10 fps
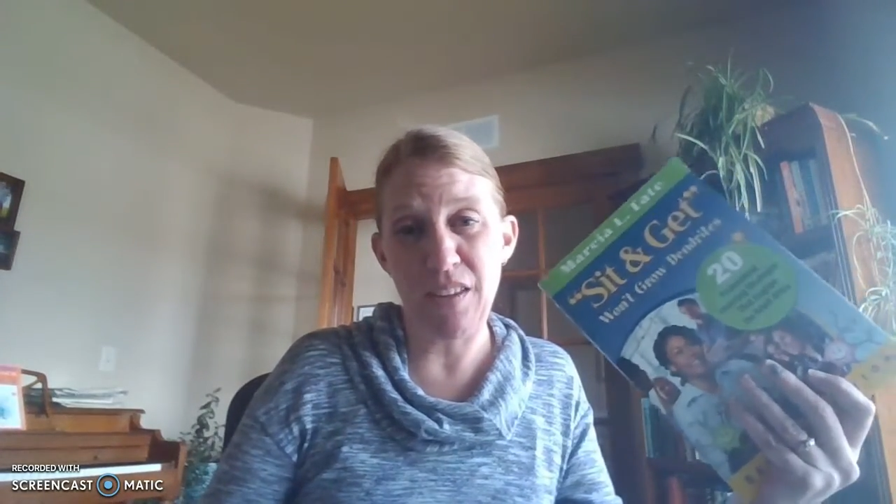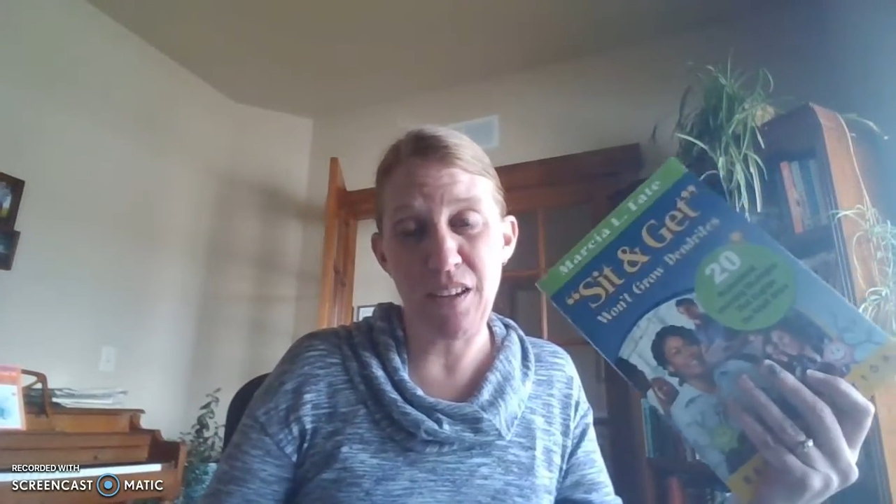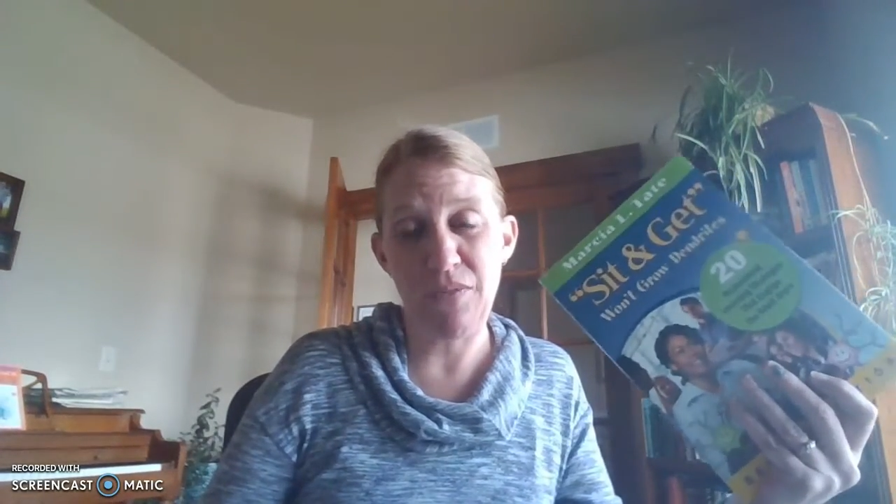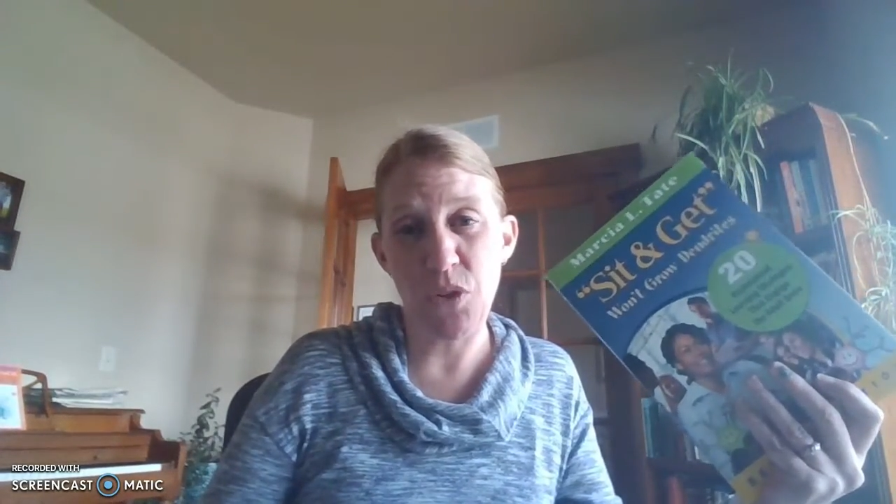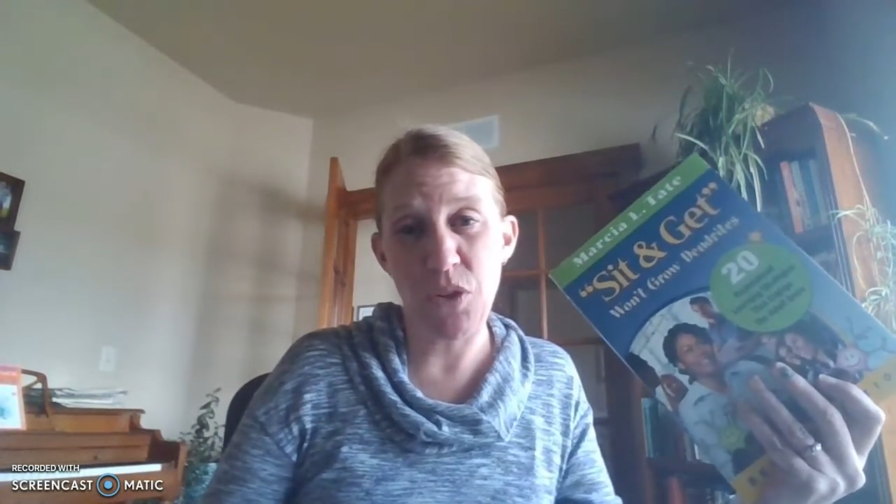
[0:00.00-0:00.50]

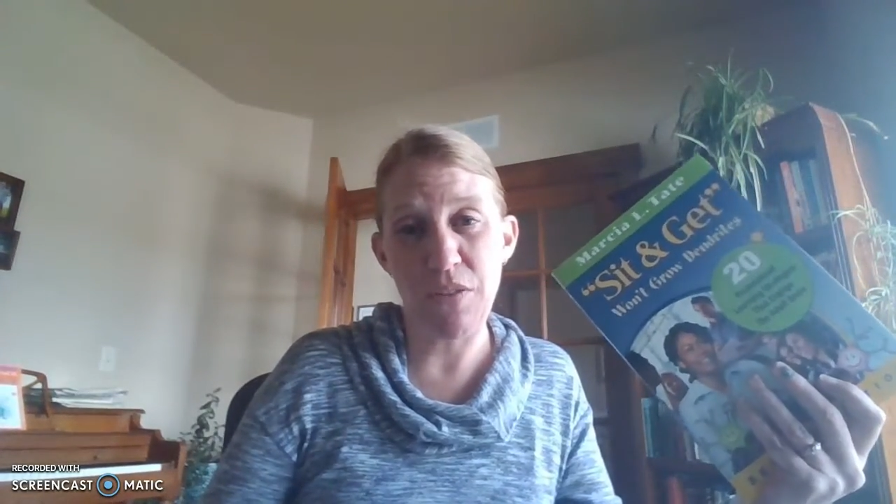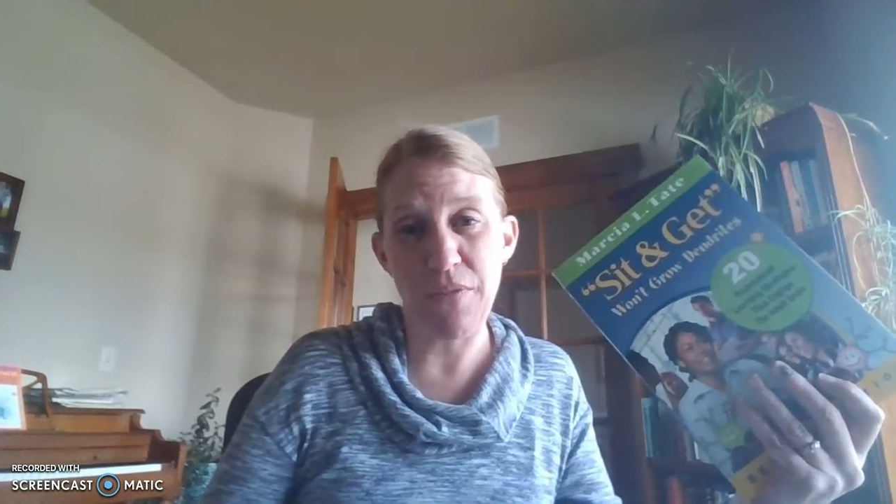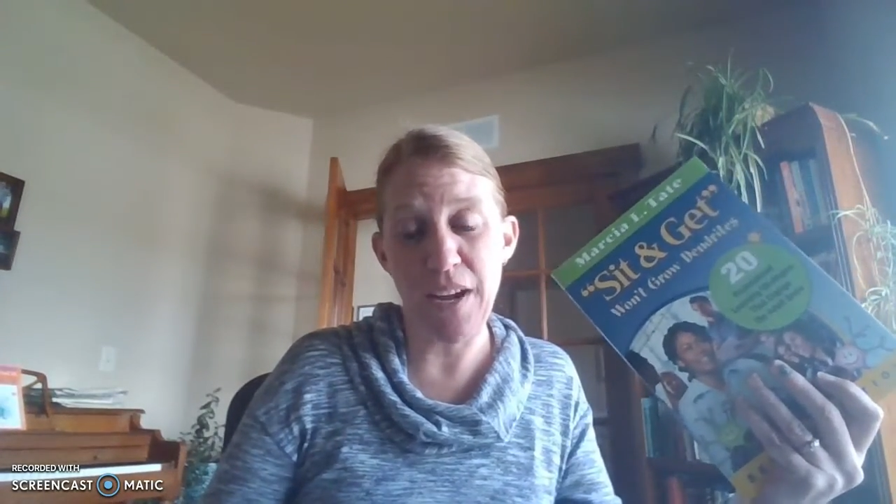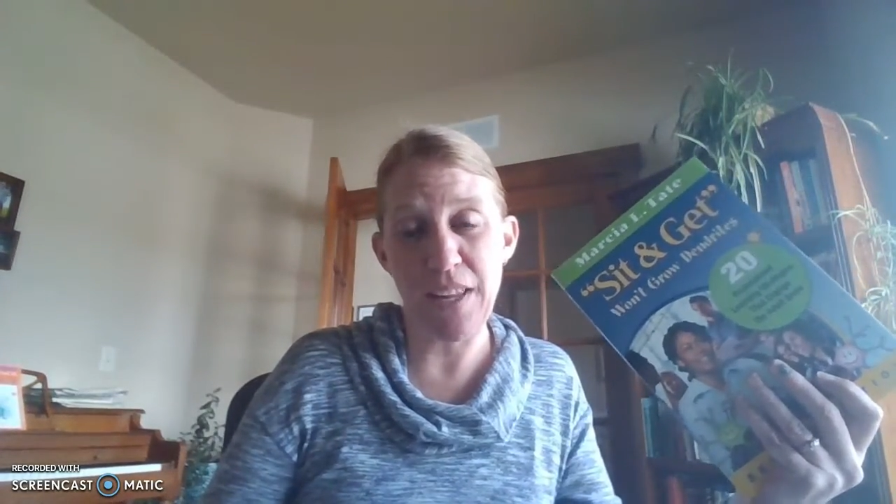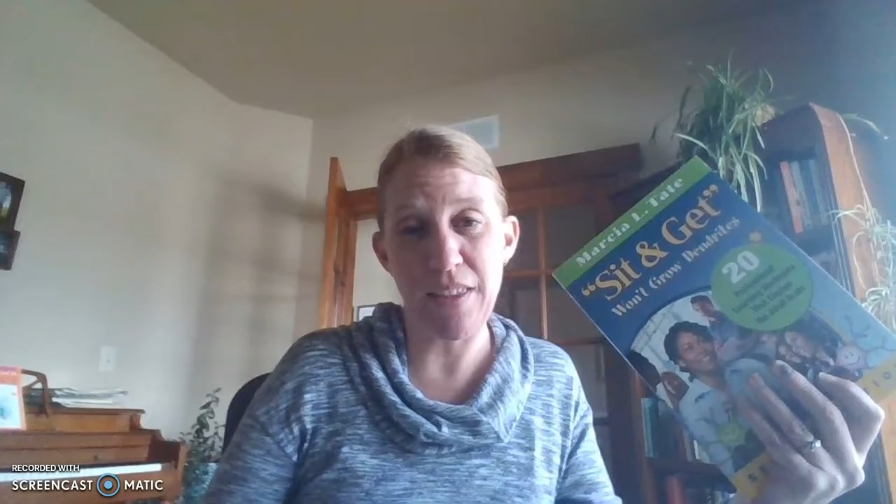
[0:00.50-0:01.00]

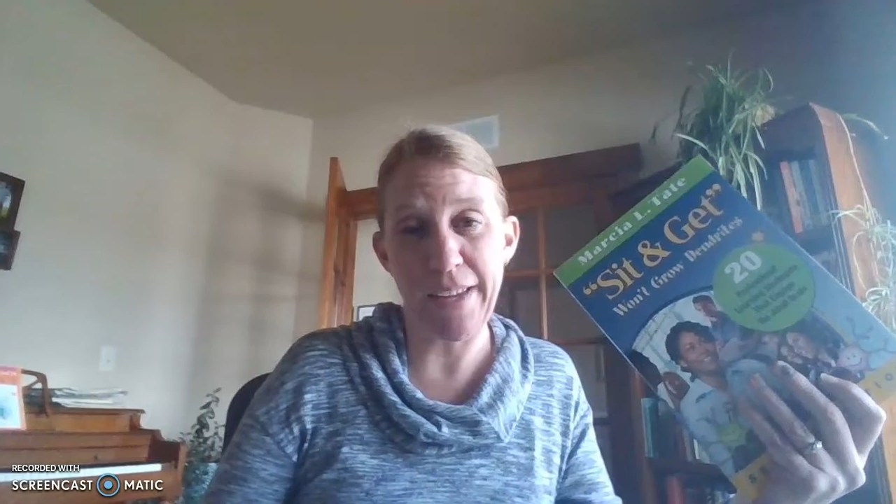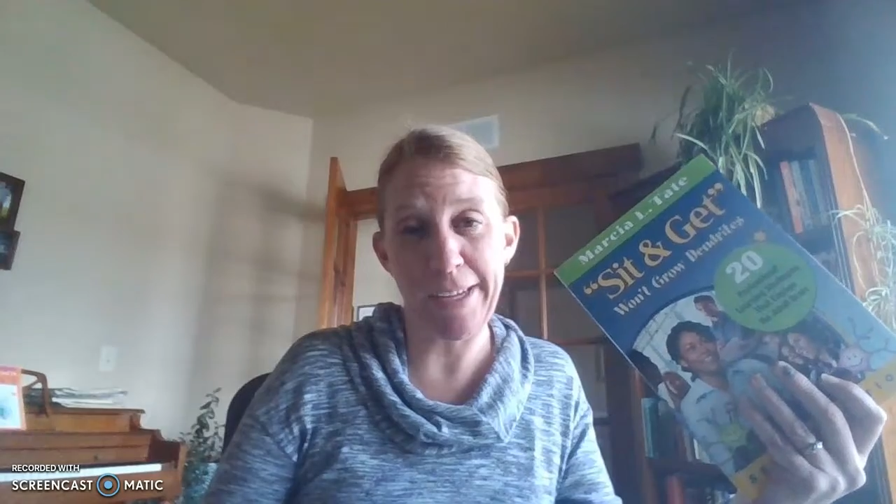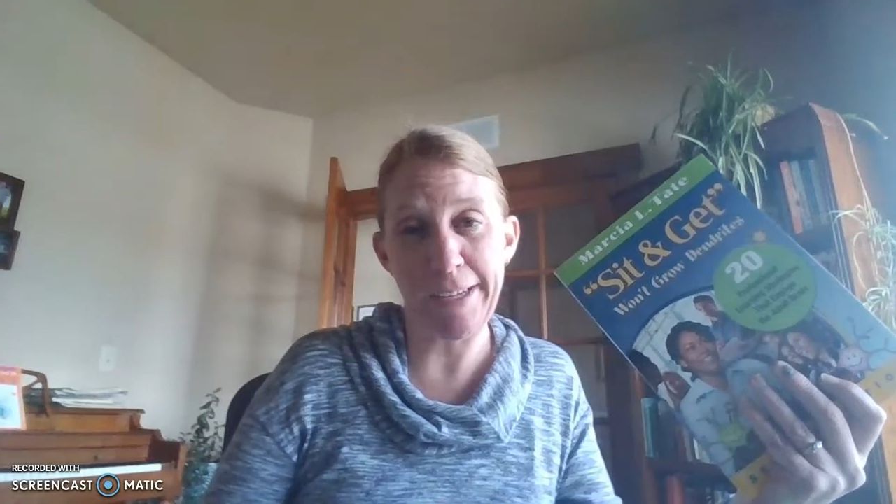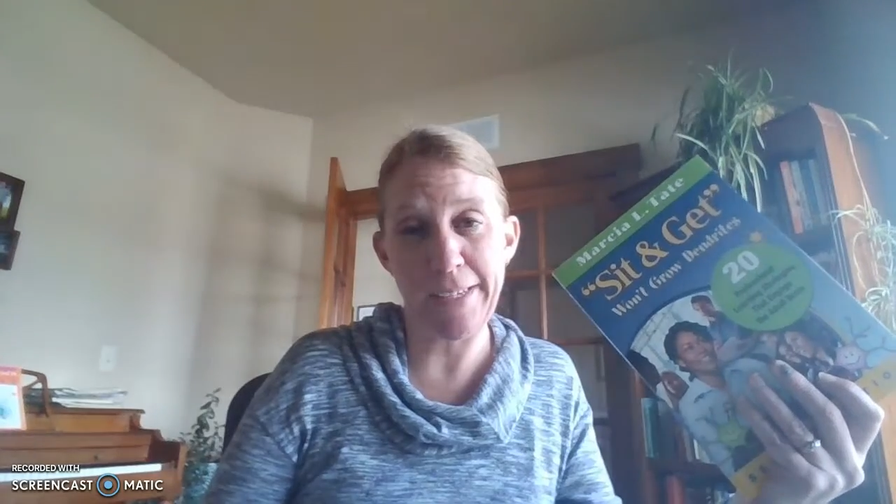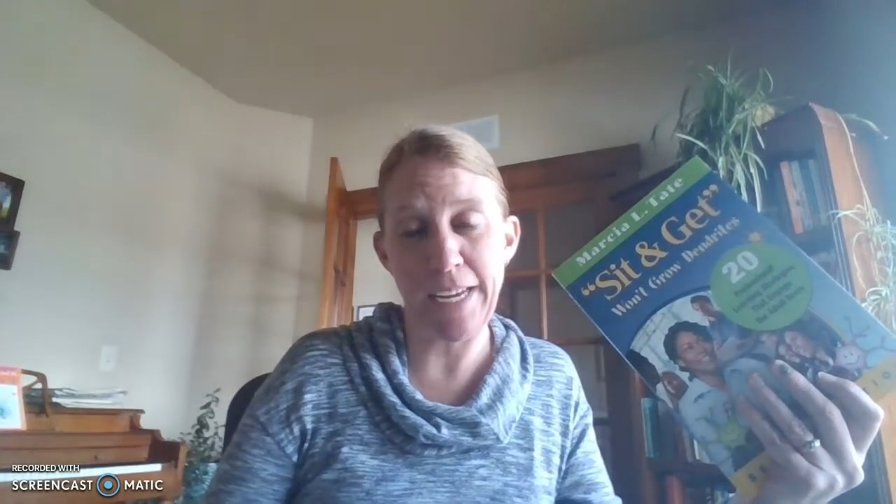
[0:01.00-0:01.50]
the